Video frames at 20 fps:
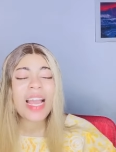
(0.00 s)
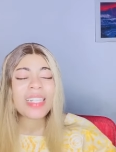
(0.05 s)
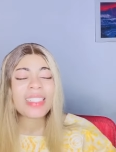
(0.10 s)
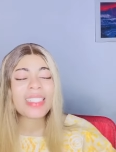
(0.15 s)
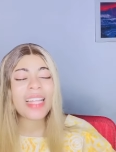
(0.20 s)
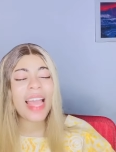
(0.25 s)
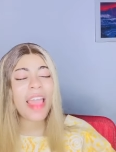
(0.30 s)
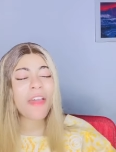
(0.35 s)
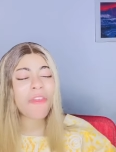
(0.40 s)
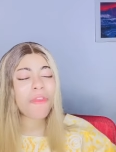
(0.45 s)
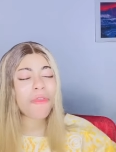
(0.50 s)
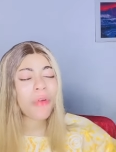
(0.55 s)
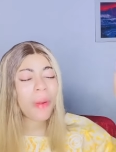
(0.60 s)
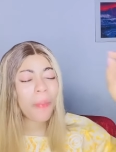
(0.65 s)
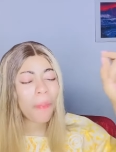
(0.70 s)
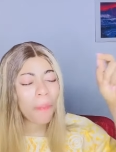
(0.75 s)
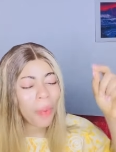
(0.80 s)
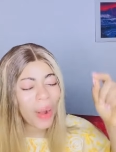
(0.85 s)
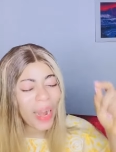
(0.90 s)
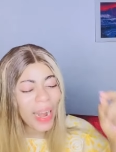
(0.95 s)
That
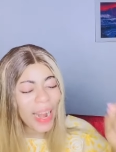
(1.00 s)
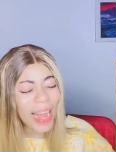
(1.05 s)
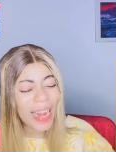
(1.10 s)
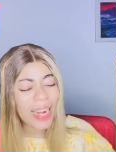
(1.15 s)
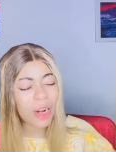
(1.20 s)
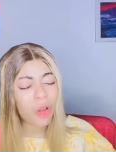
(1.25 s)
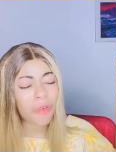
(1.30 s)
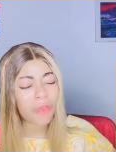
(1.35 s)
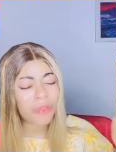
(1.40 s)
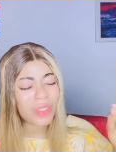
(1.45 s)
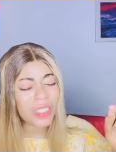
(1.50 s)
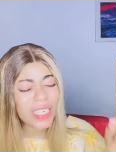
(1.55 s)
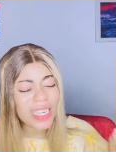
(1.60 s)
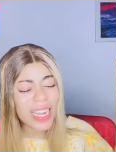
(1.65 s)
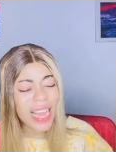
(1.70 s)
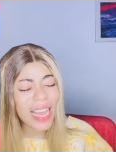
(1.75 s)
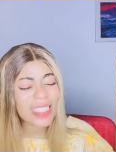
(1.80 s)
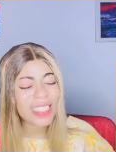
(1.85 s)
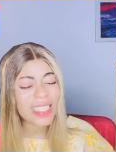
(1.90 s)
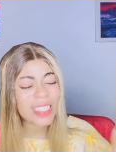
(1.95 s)
every plan of
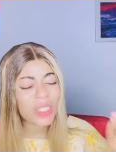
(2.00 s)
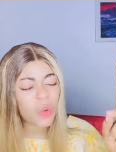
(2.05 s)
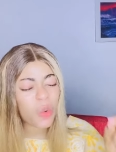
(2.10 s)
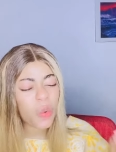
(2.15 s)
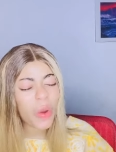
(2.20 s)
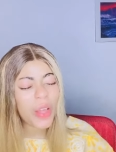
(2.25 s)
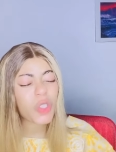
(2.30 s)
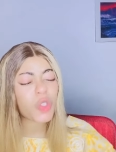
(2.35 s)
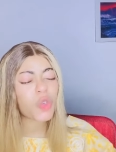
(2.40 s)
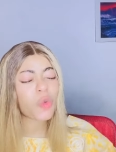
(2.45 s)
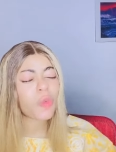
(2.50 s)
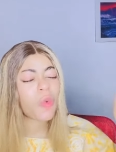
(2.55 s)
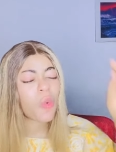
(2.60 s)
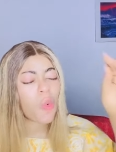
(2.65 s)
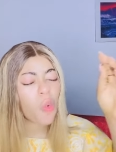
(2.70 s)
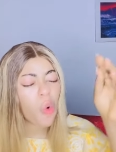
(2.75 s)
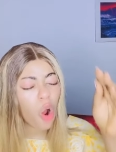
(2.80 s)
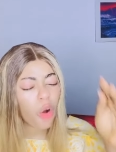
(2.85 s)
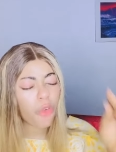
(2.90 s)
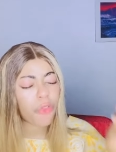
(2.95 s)
theirs is going to
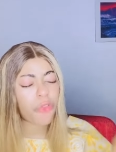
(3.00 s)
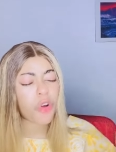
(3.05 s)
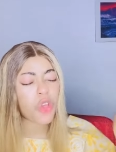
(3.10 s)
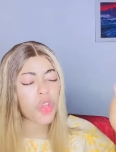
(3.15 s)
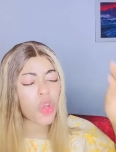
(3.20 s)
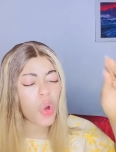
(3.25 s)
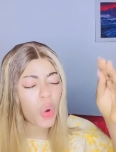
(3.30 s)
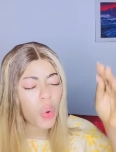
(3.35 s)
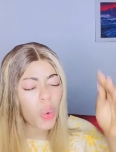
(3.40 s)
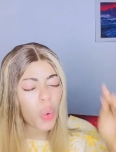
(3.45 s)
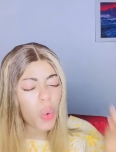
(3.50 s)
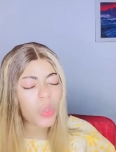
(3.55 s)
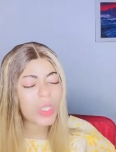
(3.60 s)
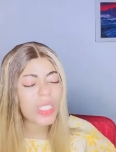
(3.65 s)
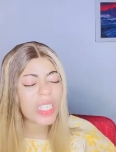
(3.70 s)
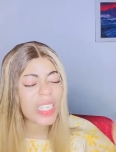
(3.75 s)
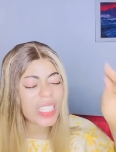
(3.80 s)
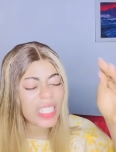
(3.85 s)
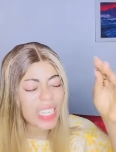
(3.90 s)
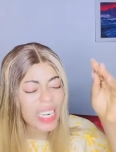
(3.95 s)
work for your
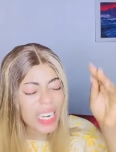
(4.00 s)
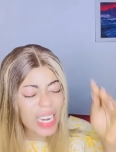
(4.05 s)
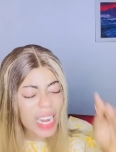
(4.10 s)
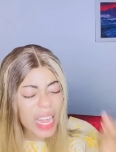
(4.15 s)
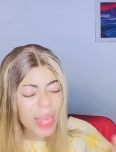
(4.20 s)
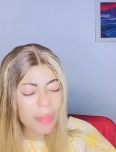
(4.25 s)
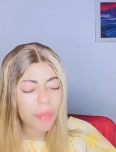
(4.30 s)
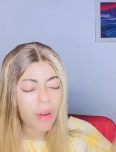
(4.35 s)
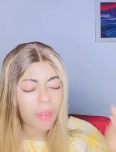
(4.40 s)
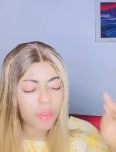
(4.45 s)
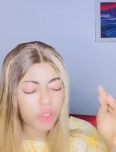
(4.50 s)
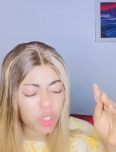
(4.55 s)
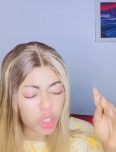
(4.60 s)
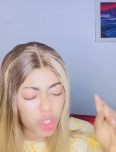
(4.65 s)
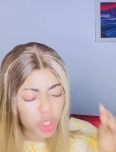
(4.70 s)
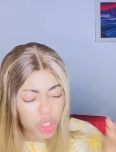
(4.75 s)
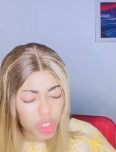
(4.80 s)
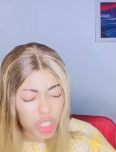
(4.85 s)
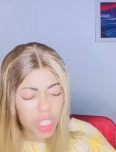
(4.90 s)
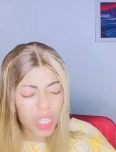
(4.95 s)
good in the name of
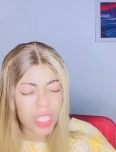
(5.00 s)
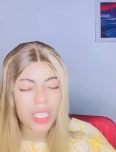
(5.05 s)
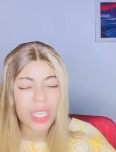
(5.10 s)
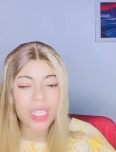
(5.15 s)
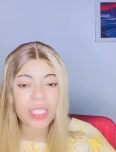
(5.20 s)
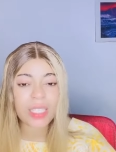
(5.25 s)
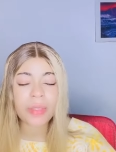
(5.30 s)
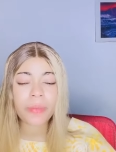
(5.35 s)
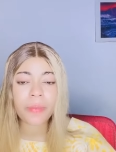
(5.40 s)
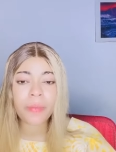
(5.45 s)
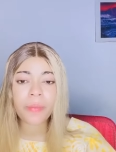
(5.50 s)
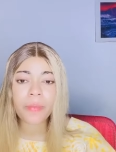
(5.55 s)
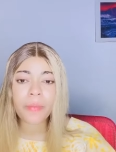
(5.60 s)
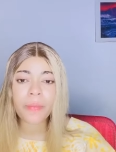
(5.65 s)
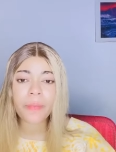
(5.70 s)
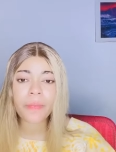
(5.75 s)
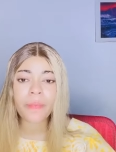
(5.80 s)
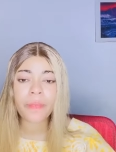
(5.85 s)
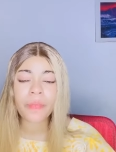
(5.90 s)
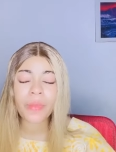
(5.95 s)
Jesus.
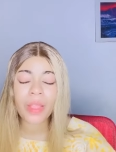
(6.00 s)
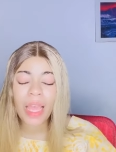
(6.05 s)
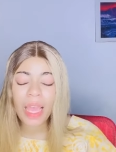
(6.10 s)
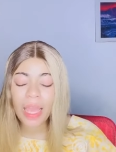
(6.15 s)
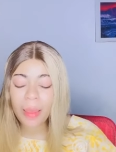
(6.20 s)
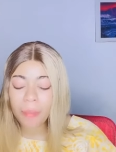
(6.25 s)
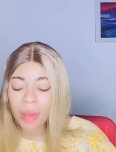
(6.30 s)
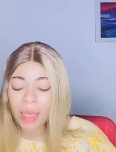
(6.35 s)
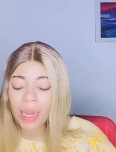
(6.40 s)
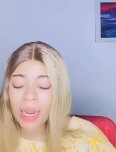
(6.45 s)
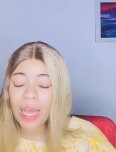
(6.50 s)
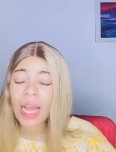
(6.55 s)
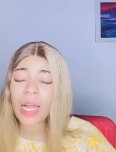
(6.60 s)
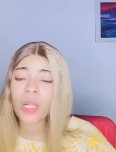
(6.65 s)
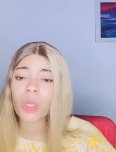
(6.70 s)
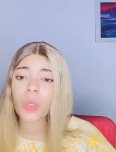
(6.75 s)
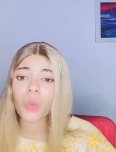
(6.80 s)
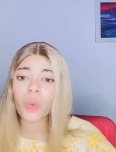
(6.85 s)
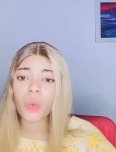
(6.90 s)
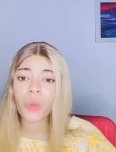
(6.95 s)
Amen.
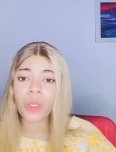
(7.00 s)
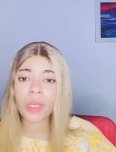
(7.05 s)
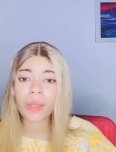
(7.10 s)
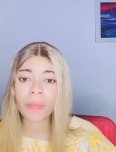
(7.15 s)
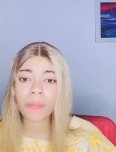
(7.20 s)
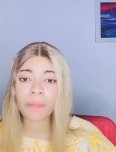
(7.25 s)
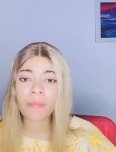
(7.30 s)
Hallelujah.